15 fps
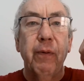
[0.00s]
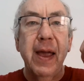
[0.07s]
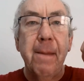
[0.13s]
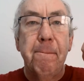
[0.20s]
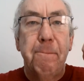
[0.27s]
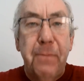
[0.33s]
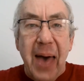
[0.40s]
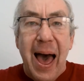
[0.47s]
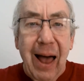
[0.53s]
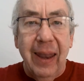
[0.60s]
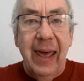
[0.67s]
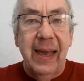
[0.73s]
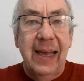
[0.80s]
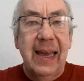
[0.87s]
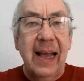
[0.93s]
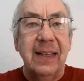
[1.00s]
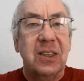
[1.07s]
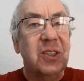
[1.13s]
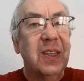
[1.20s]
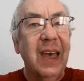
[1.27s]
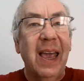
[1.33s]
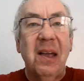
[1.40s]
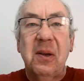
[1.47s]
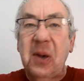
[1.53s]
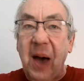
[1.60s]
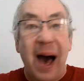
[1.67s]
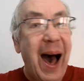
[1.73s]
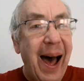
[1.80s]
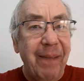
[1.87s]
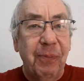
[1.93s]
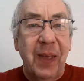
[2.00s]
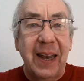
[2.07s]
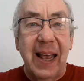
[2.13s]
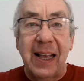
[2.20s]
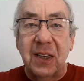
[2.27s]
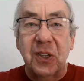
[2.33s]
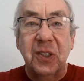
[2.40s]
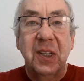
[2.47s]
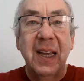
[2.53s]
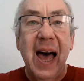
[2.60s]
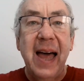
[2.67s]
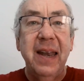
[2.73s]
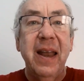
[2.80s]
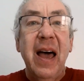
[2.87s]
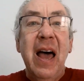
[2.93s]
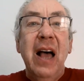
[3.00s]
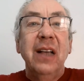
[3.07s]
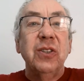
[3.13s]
rebel against the God that has done